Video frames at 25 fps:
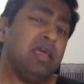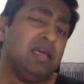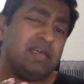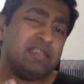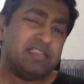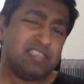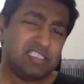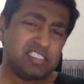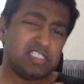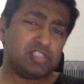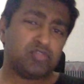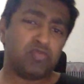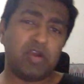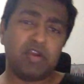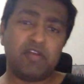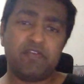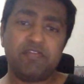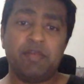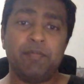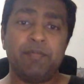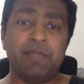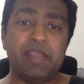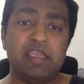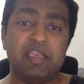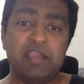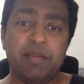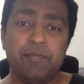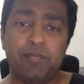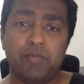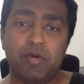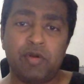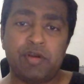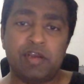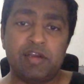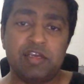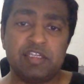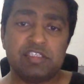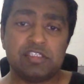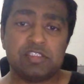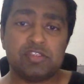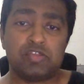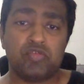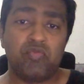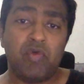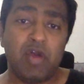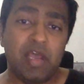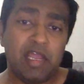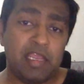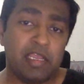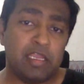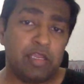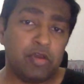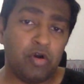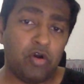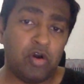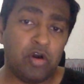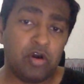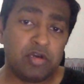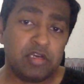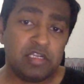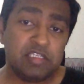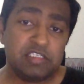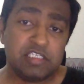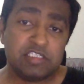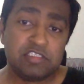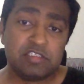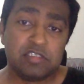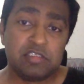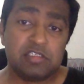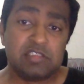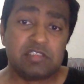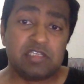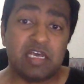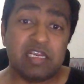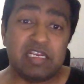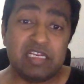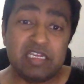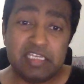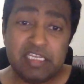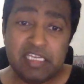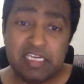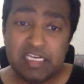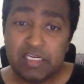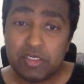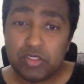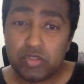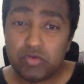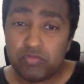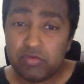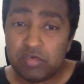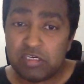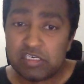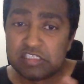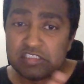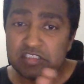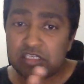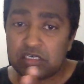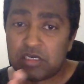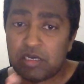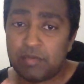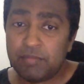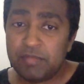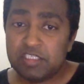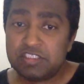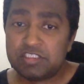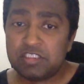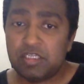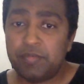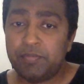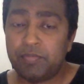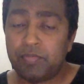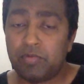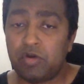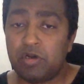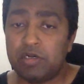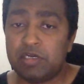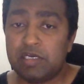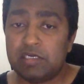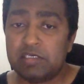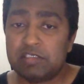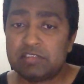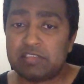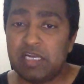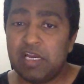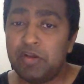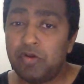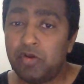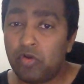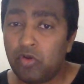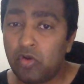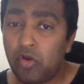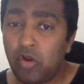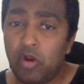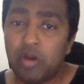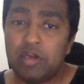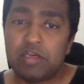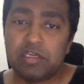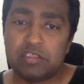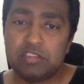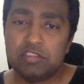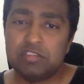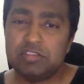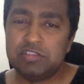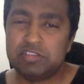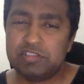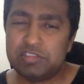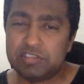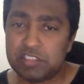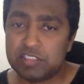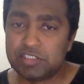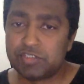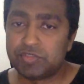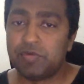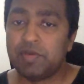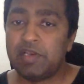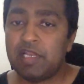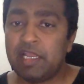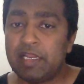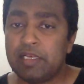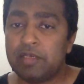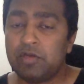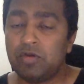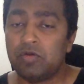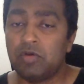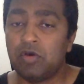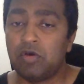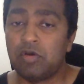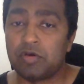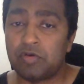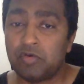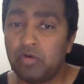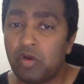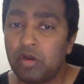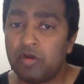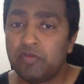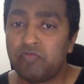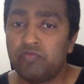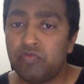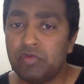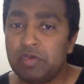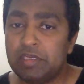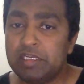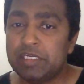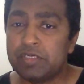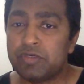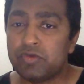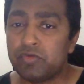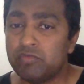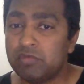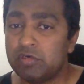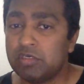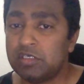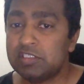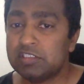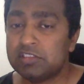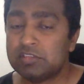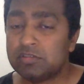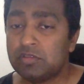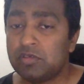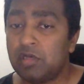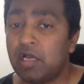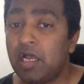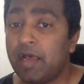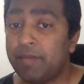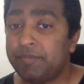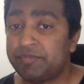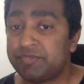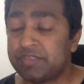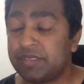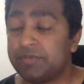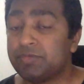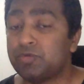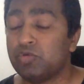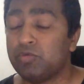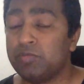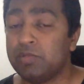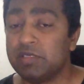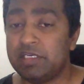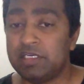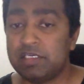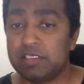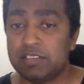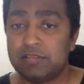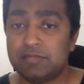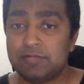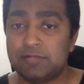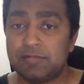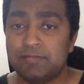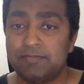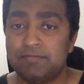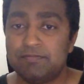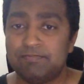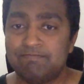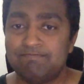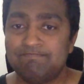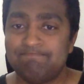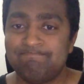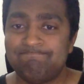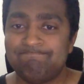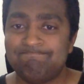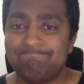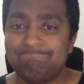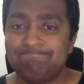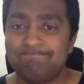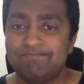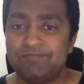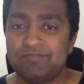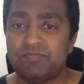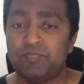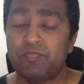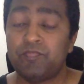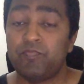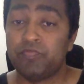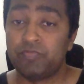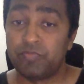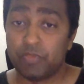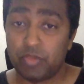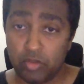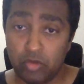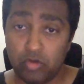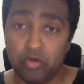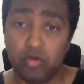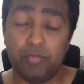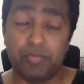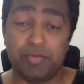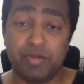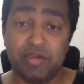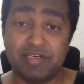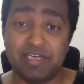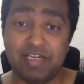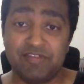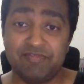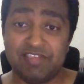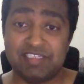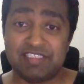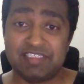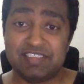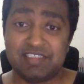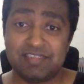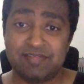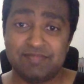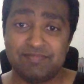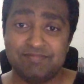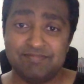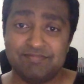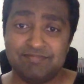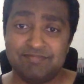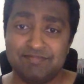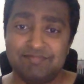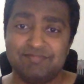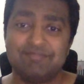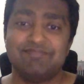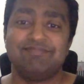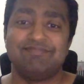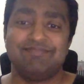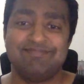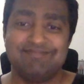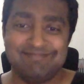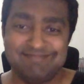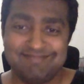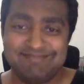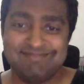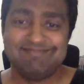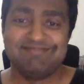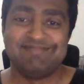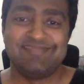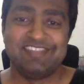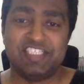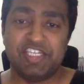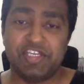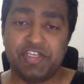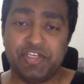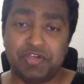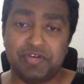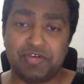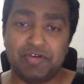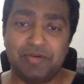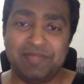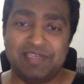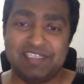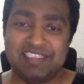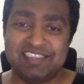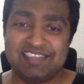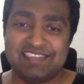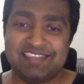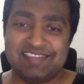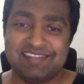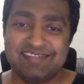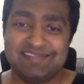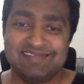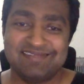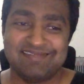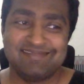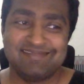This is one of the main important reasons why organizations are leaning towards the commercial products and not just relying or not fully towards upstream Kubernetes. Hope you're convinced. Share your comments.